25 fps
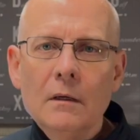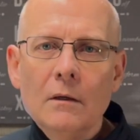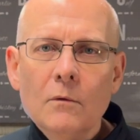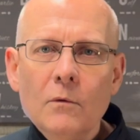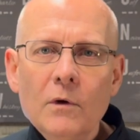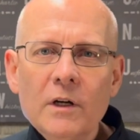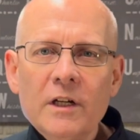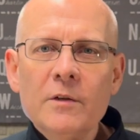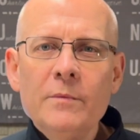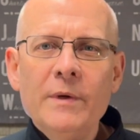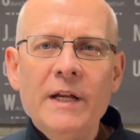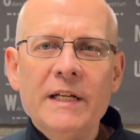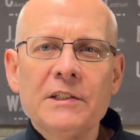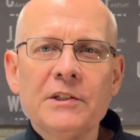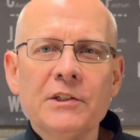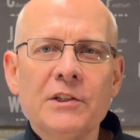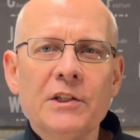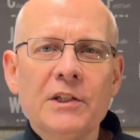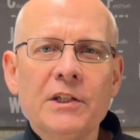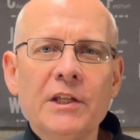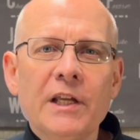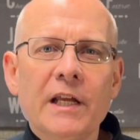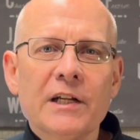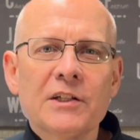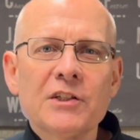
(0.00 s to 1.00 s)
Welcome back to the
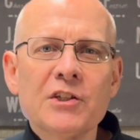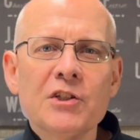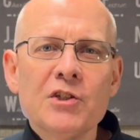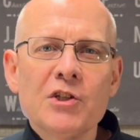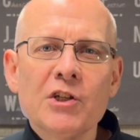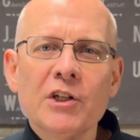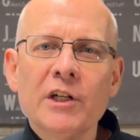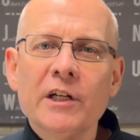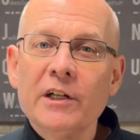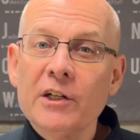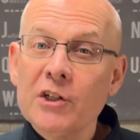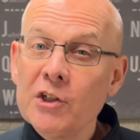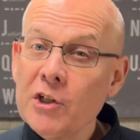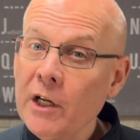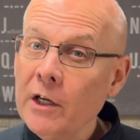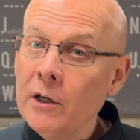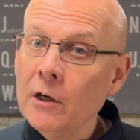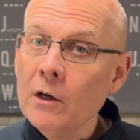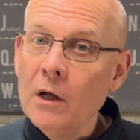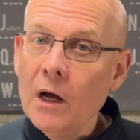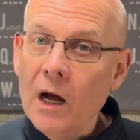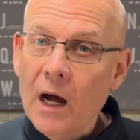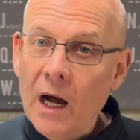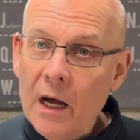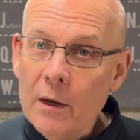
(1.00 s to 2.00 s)
DX Engineering
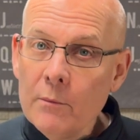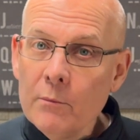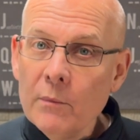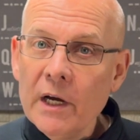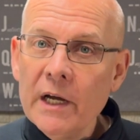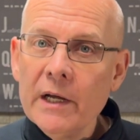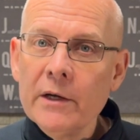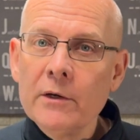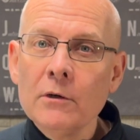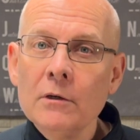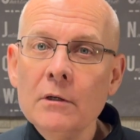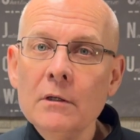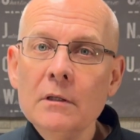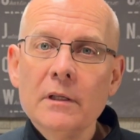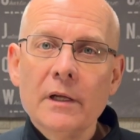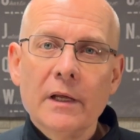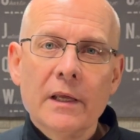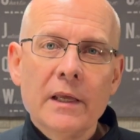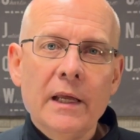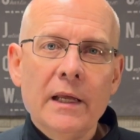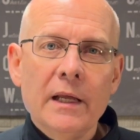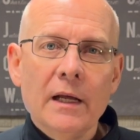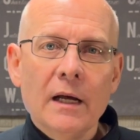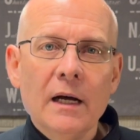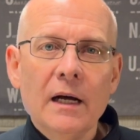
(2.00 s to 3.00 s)
channel. I'm Michael,
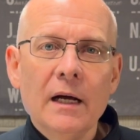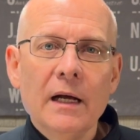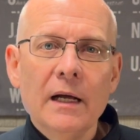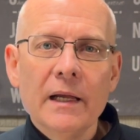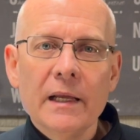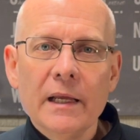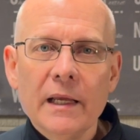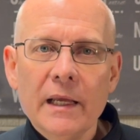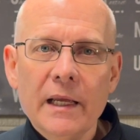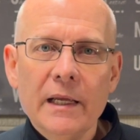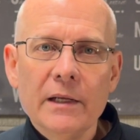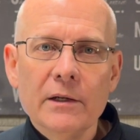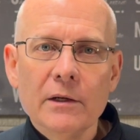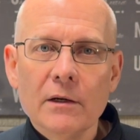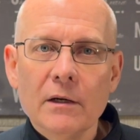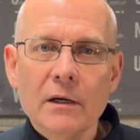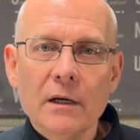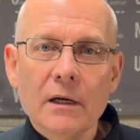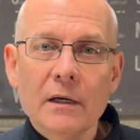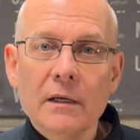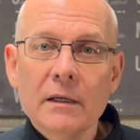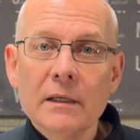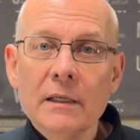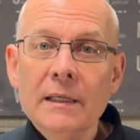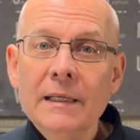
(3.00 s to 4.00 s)
KI8R.
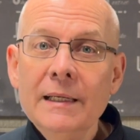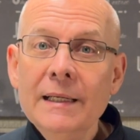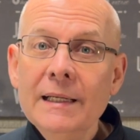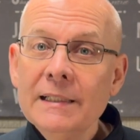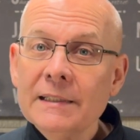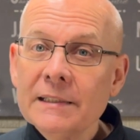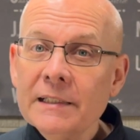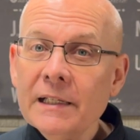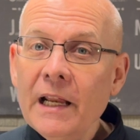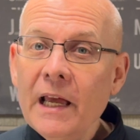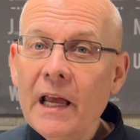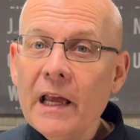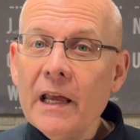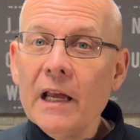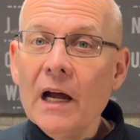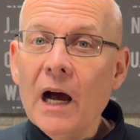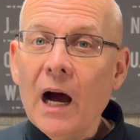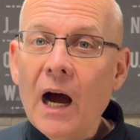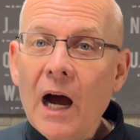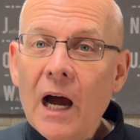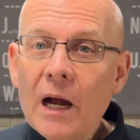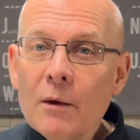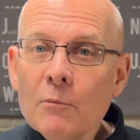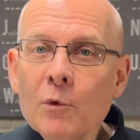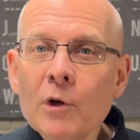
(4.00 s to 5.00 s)
Today,
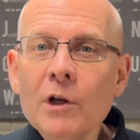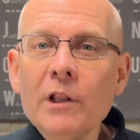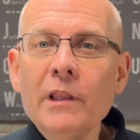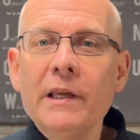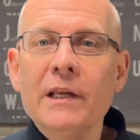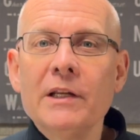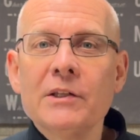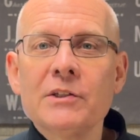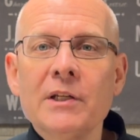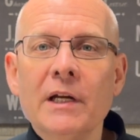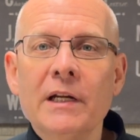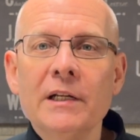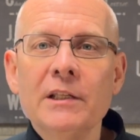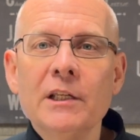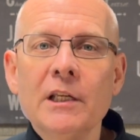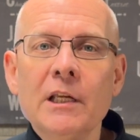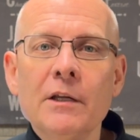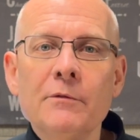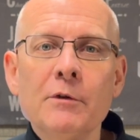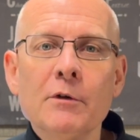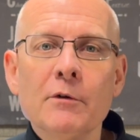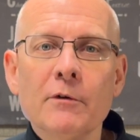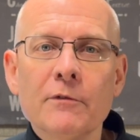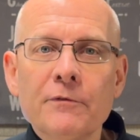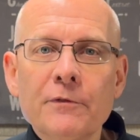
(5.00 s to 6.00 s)
I'm really excited to give
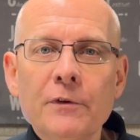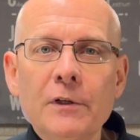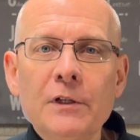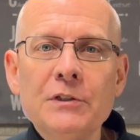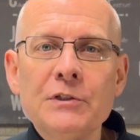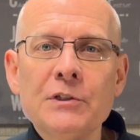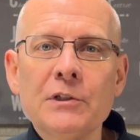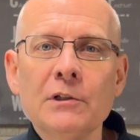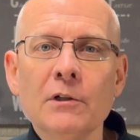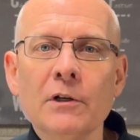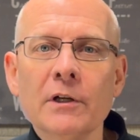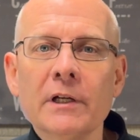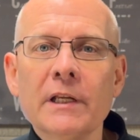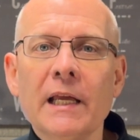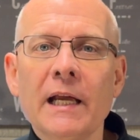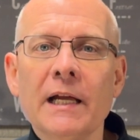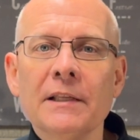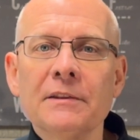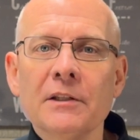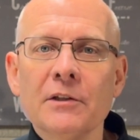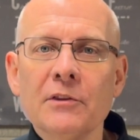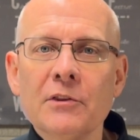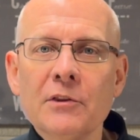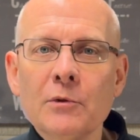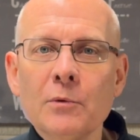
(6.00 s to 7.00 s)
you a first look at
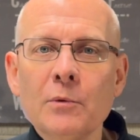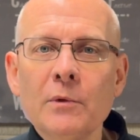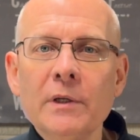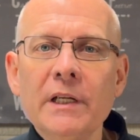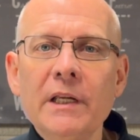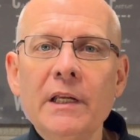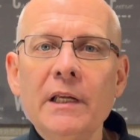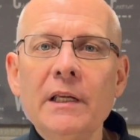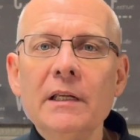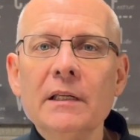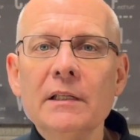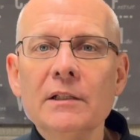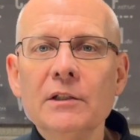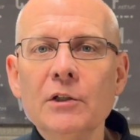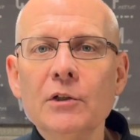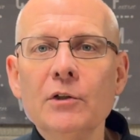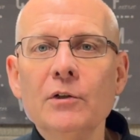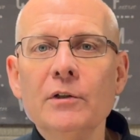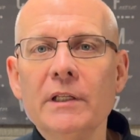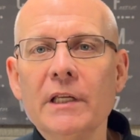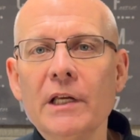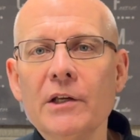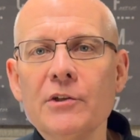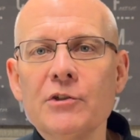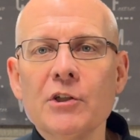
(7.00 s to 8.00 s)
the three new
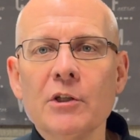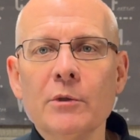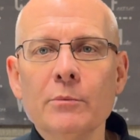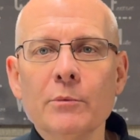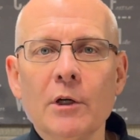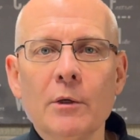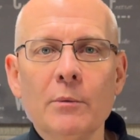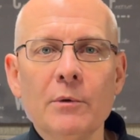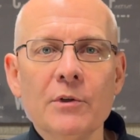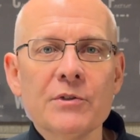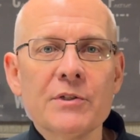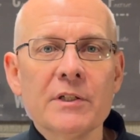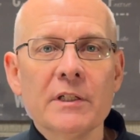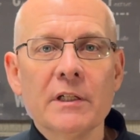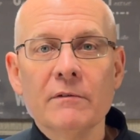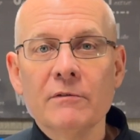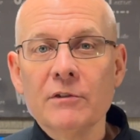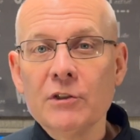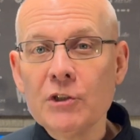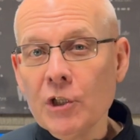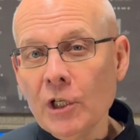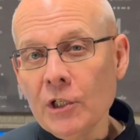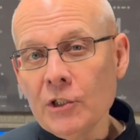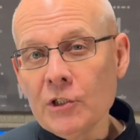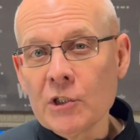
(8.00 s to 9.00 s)
Yaesu mobiles that have
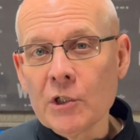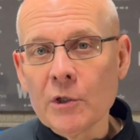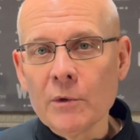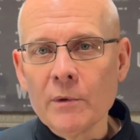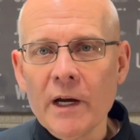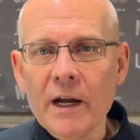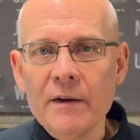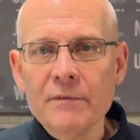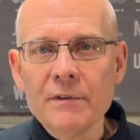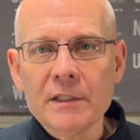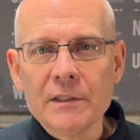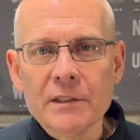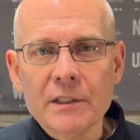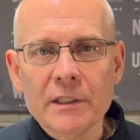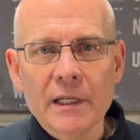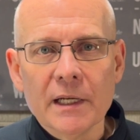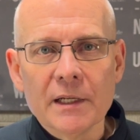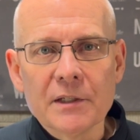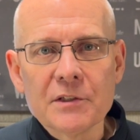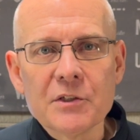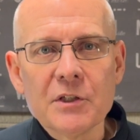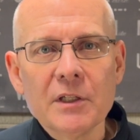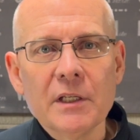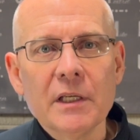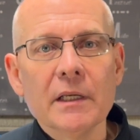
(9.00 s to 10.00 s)
just arrived at
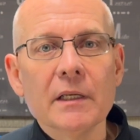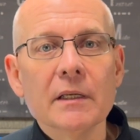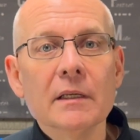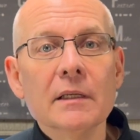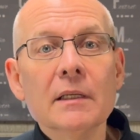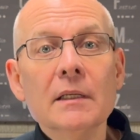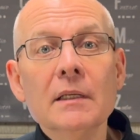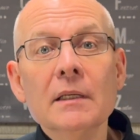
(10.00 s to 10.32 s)
DXE.